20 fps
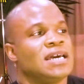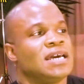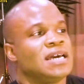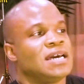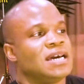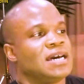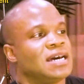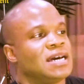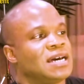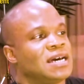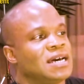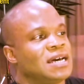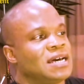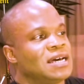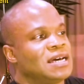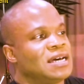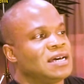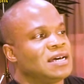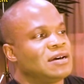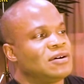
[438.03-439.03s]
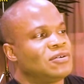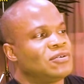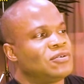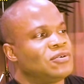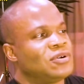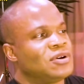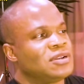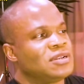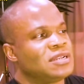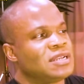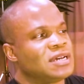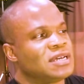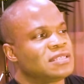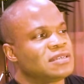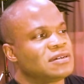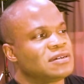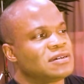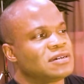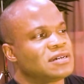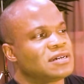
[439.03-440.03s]
Or
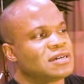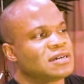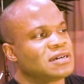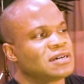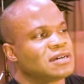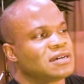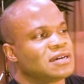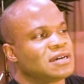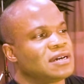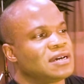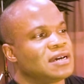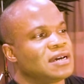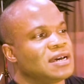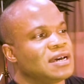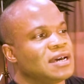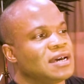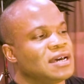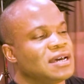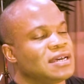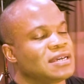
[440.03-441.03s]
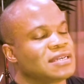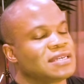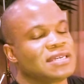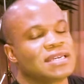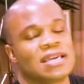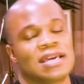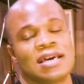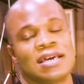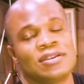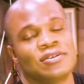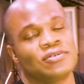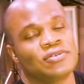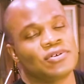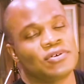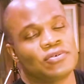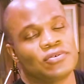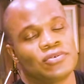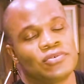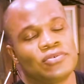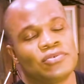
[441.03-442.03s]
another, I don't
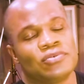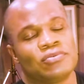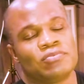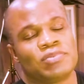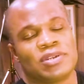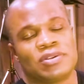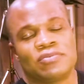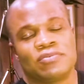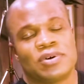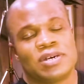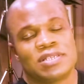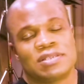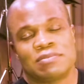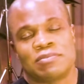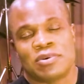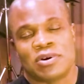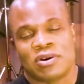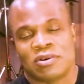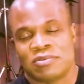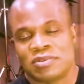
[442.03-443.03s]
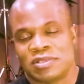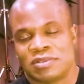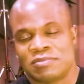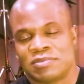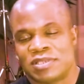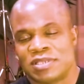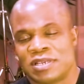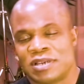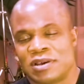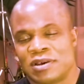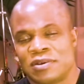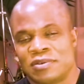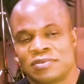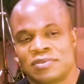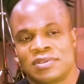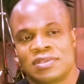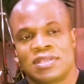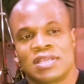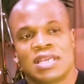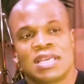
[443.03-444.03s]
know who, but it wasn't Marvel
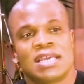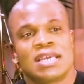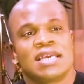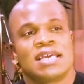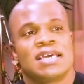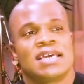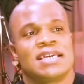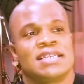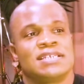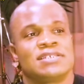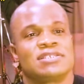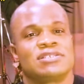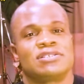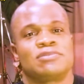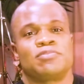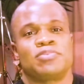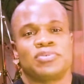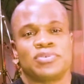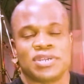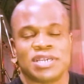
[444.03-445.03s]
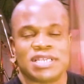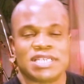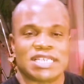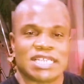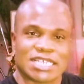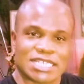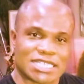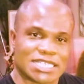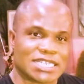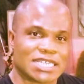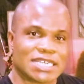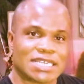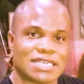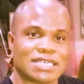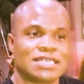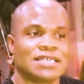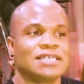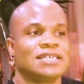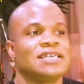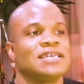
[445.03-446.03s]
themselves. And this was pre-Disney.
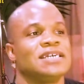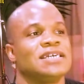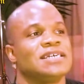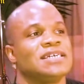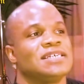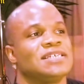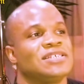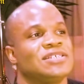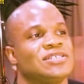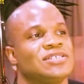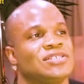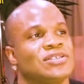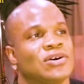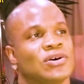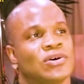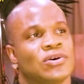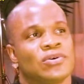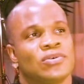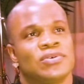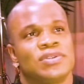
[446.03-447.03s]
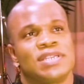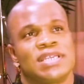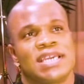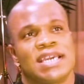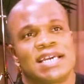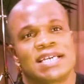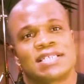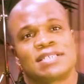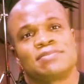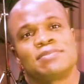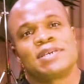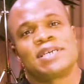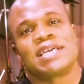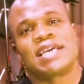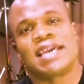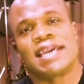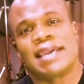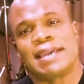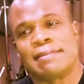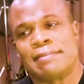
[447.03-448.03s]
So when the X-Men
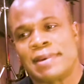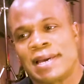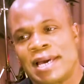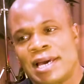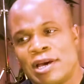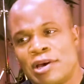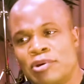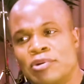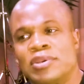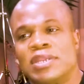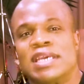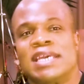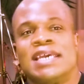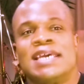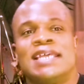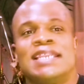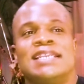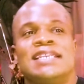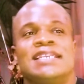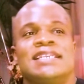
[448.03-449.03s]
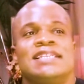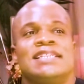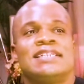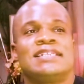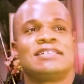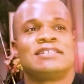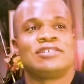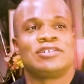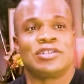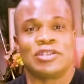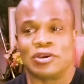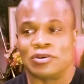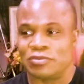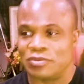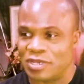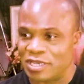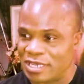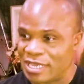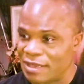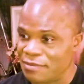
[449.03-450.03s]
came out, and
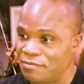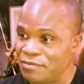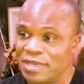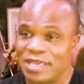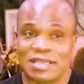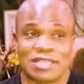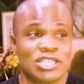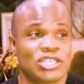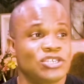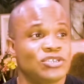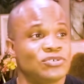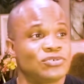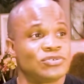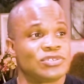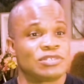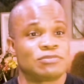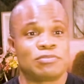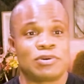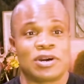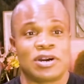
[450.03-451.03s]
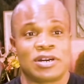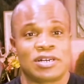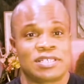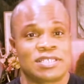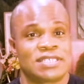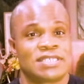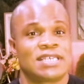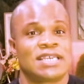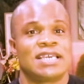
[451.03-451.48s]
that made huge bucks.